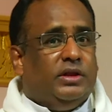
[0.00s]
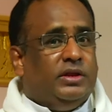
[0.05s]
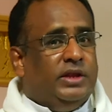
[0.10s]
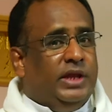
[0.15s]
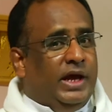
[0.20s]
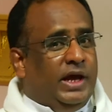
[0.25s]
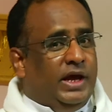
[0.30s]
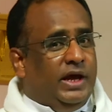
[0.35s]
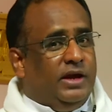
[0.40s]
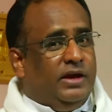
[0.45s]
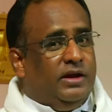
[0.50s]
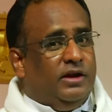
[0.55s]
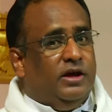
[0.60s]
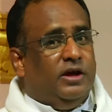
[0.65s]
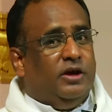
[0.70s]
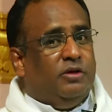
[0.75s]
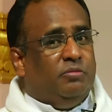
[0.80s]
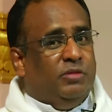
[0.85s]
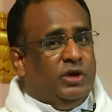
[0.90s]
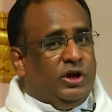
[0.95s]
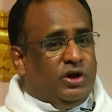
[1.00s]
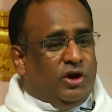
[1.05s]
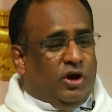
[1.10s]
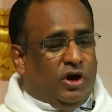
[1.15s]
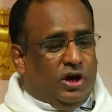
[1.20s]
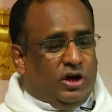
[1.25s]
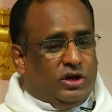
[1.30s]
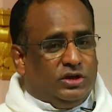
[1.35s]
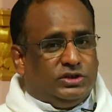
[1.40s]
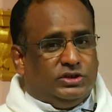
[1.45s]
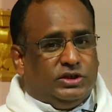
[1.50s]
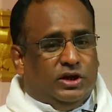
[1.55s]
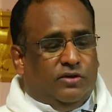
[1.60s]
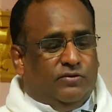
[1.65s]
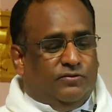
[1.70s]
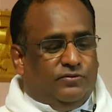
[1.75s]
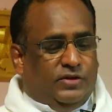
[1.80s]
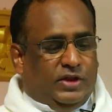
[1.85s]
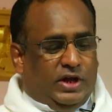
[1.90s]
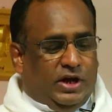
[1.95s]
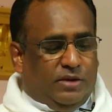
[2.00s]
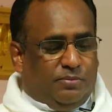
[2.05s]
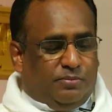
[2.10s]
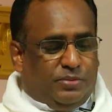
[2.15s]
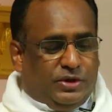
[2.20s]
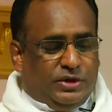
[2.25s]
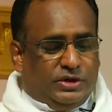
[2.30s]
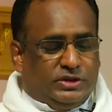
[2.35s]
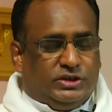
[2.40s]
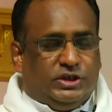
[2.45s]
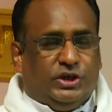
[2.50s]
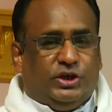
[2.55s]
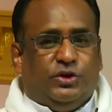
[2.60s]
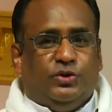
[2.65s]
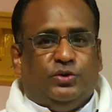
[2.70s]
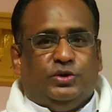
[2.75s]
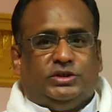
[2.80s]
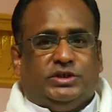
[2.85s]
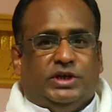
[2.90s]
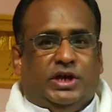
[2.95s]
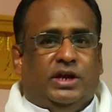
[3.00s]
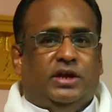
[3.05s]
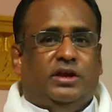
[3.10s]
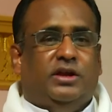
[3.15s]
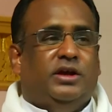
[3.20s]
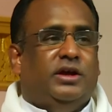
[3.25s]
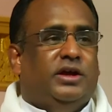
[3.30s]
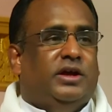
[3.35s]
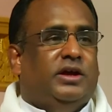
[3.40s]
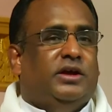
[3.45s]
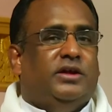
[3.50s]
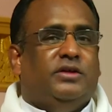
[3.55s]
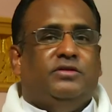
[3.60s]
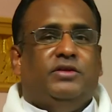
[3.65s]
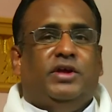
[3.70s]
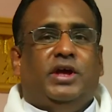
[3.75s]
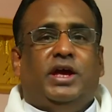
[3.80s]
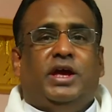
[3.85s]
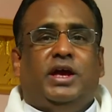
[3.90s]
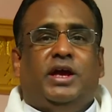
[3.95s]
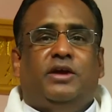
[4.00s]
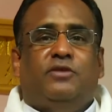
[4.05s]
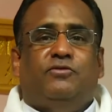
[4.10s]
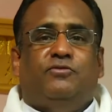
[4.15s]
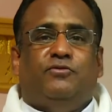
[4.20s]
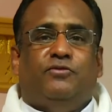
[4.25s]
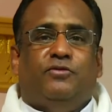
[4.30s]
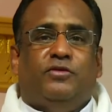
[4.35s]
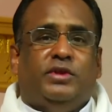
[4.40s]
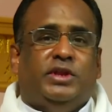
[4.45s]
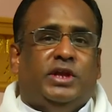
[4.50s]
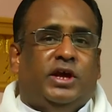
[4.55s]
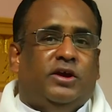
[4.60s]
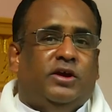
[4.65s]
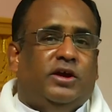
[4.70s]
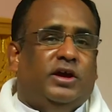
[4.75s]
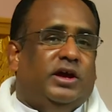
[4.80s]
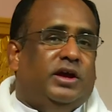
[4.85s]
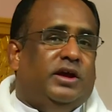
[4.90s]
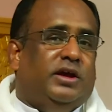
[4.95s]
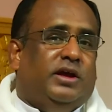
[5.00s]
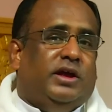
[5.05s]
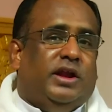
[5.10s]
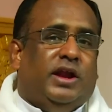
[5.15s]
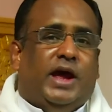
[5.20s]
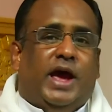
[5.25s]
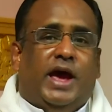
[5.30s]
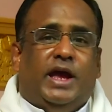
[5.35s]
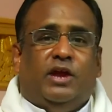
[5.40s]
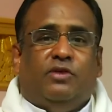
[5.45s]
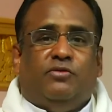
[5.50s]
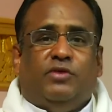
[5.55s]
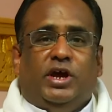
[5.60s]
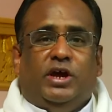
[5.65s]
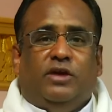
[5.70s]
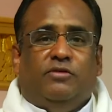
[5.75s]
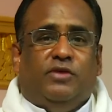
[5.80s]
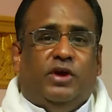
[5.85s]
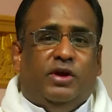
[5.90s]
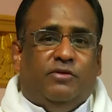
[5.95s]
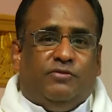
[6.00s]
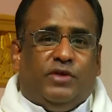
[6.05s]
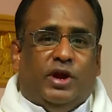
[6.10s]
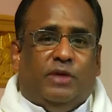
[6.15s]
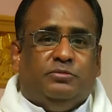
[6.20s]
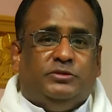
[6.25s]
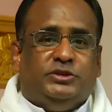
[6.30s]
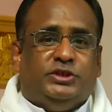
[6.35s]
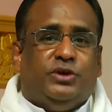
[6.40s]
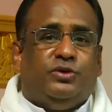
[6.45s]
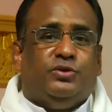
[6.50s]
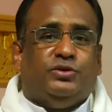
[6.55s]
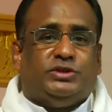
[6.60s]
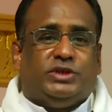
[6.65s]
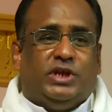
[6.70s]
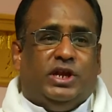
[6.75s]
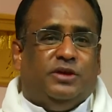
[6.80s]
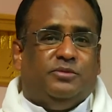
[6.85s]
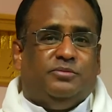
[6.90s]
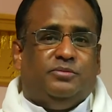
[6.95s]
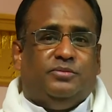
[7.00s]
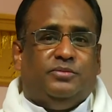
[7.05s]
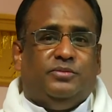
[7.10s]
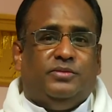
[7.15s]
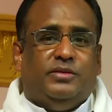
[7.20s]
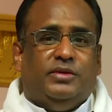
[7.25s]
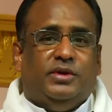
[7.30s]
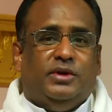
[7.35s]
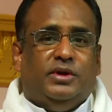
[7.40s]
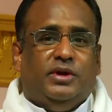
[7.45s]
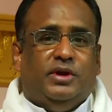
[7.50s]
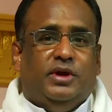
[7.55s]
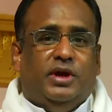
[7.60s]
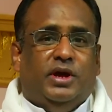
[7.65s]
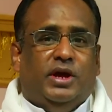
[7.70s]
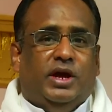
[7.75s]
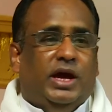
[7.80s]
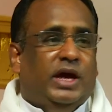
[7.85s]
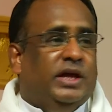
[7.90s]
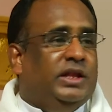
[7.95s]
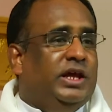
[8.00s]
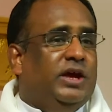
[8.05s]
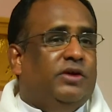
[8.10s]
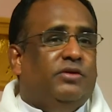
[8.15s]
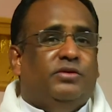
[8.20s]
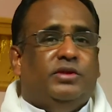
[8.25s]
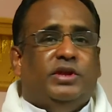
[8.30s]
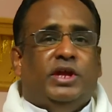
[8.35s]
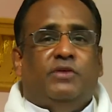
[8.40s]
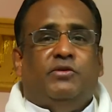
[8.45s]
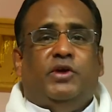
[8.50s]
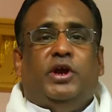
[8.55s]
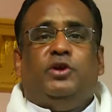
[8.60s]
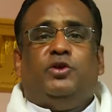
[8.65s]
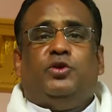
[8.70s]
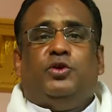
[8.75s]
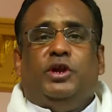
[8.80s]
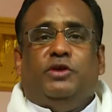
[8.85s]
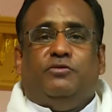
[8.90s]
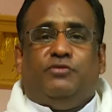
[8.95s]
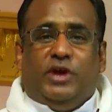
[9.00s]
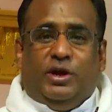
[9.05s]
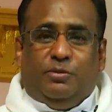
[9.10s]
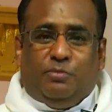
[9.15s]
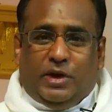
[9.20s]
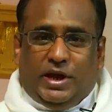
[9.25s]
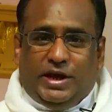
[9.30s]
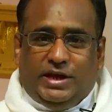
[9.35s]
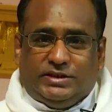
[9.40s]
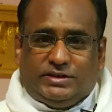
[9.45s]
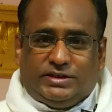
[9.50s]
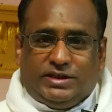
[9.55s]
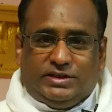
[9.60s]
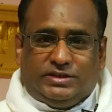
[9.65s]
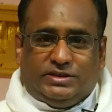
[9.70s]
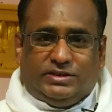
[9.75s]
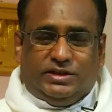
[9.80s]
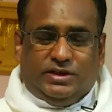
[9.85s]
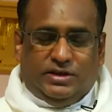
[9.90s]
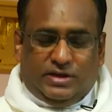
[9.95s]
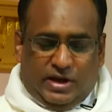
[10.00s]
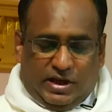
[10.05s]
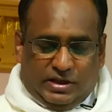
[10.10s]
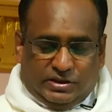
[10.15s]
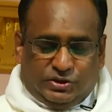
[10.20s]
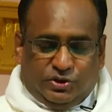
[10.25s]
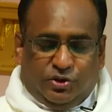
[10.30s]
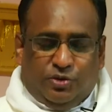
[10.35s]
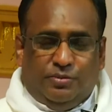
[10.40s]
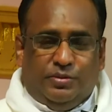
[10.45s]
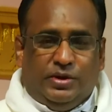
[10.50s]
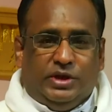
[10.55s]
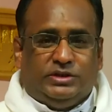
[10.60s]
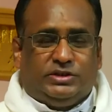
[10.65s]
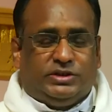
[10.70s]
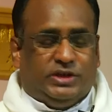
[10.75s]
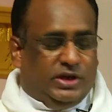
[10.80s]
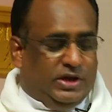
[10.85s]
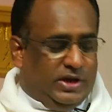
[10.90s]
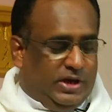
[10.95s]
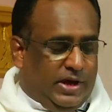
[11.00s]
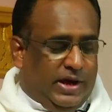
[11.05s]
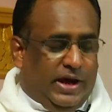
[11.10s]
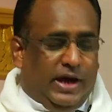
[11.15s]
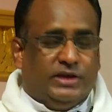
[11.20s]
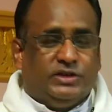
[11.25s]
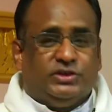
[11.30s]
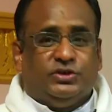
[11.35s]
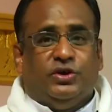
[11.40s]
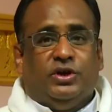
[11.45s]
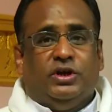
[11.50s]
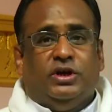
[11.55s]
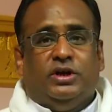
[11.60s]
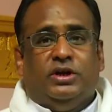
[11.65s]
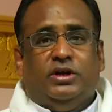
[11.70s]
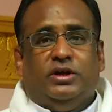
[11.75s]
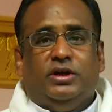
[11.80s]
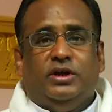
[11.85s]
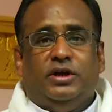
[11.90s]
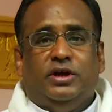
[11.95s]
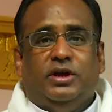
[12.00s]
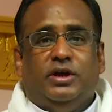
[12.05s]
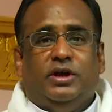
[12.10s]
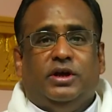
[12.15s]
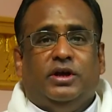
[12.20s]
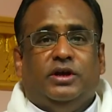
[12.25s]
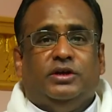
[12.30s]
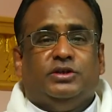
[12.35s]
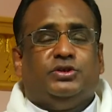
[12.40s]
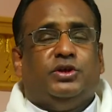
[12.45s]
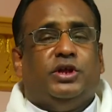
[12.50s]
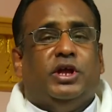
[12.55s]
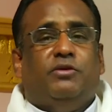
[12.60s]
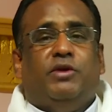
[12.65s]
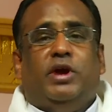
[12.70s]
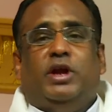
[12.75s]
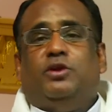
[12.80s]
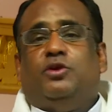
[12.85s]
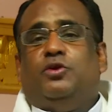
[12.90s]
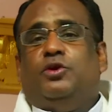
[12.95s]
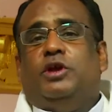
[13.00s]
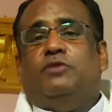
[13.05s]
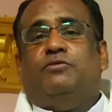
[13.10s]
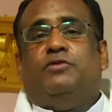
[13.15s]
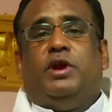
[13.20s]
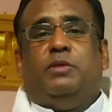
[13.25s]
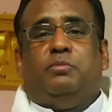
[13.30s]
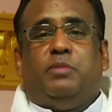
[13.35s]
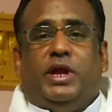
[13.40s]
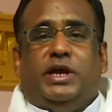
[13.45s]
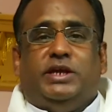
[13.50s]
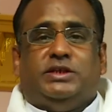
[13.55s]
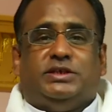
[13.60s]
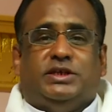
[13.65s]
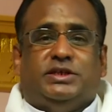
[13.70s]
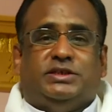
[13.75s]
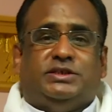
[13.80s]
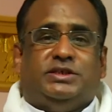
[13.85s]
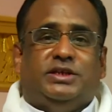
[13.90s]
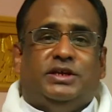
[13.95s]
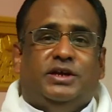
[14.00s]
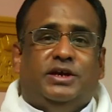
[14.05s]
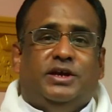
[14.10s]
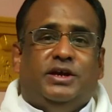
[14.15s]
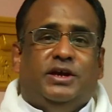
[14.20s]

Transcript: Then because of the persecution, they, they ran away from Jerusalem. And then they went to different places, as you mentioned, as you heard. So they went to different places.